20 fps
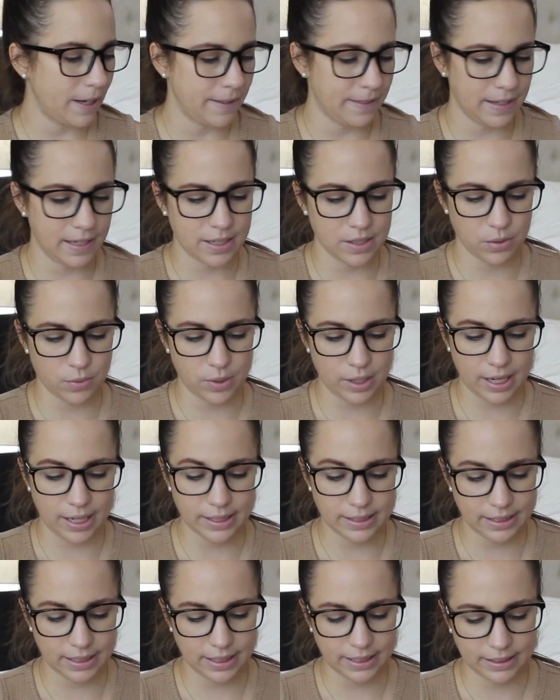I think is what
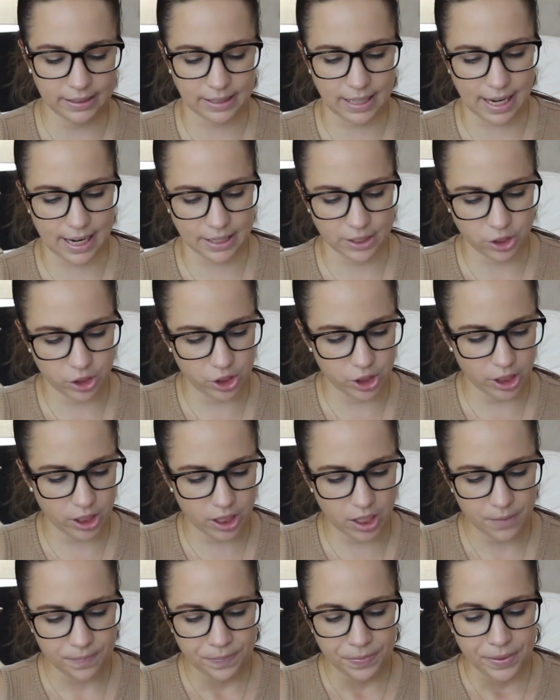I did last
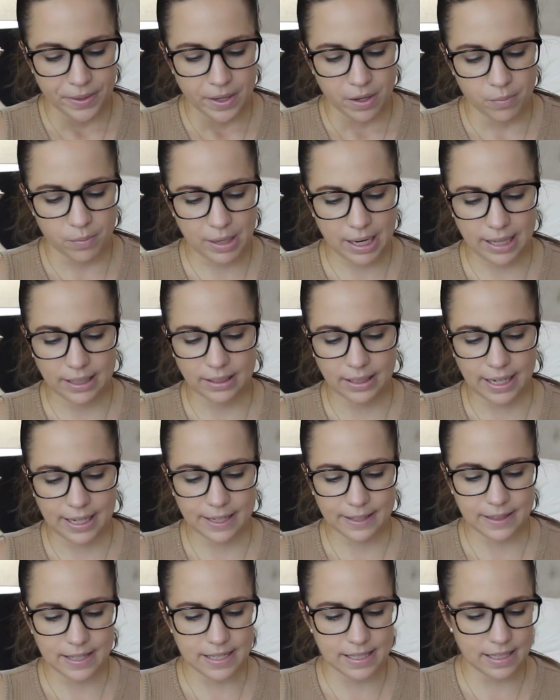year. But I
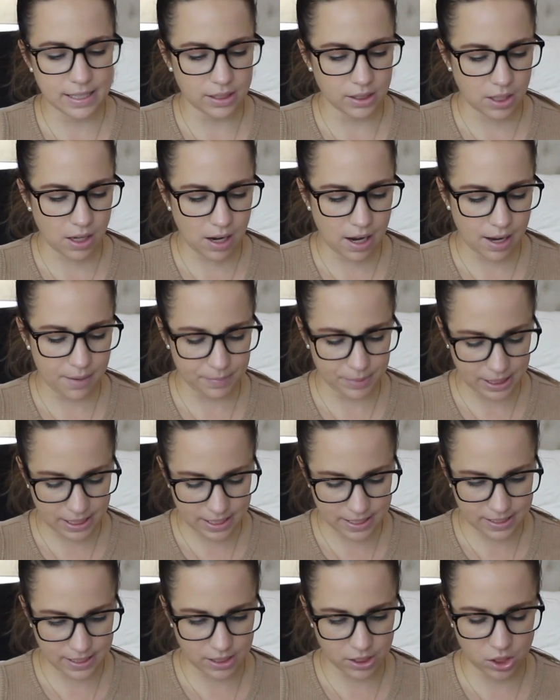like this a lot
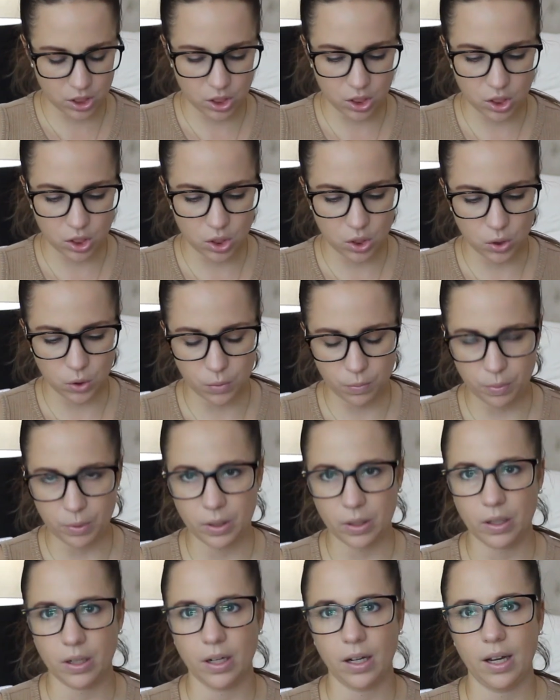because it's
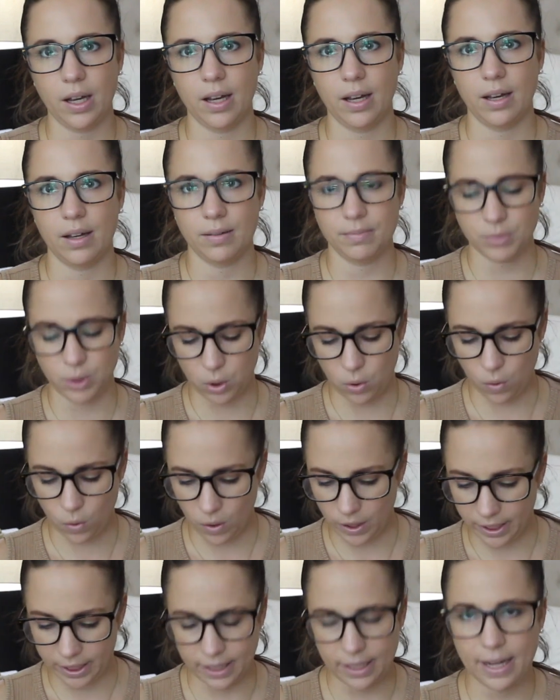super
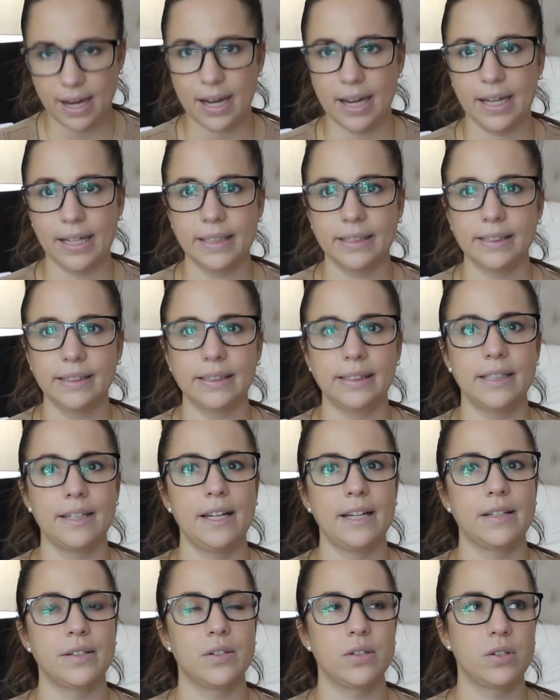organized.
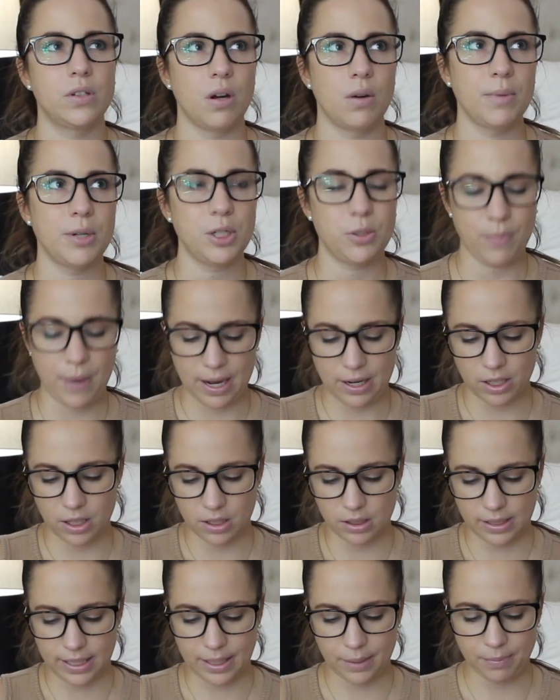It's so much
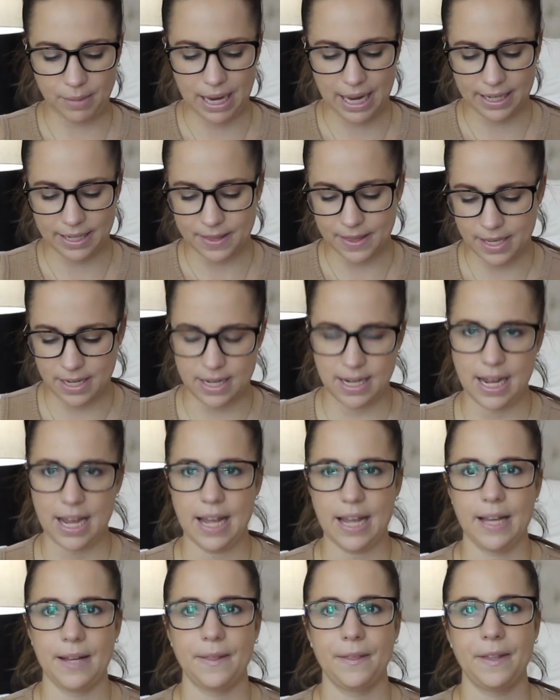better. Like, back in the
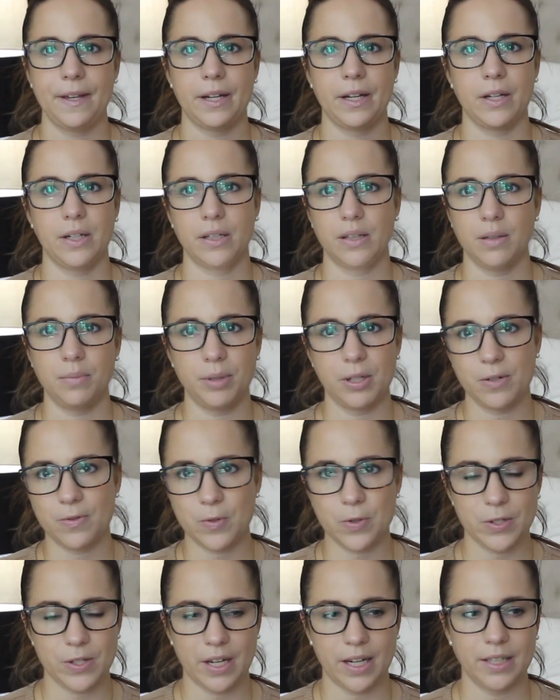day, the Good and the
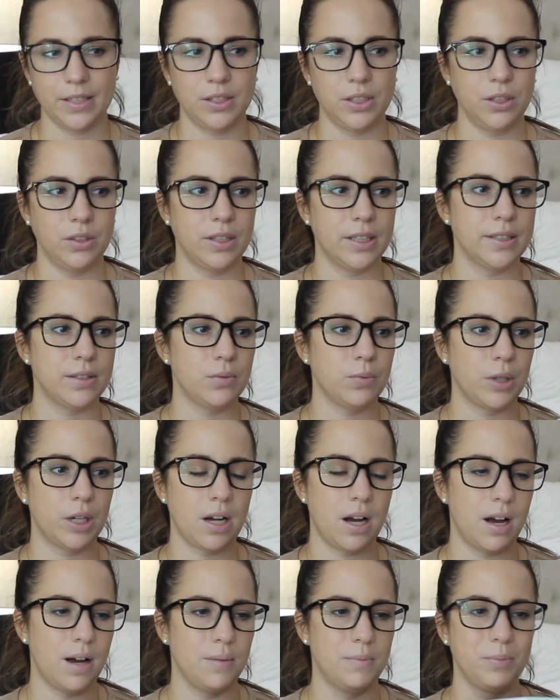Beautiful Science units would
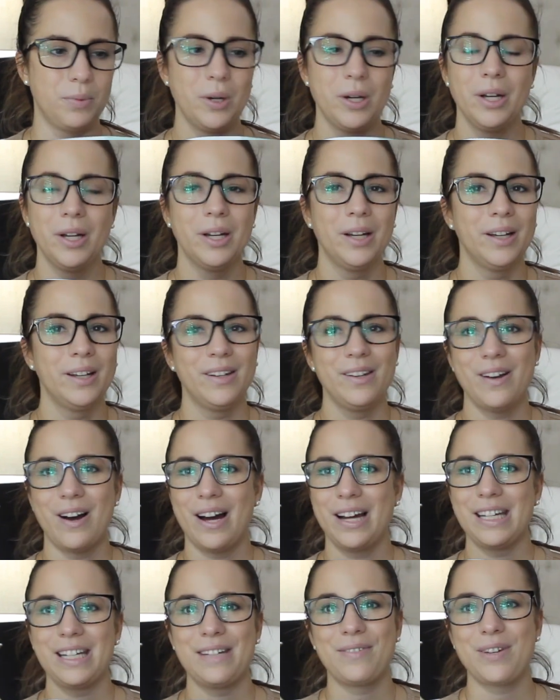come
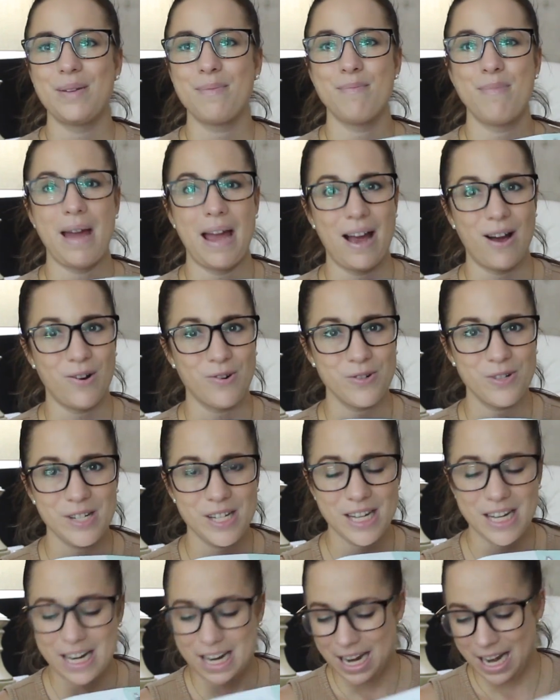not even bound.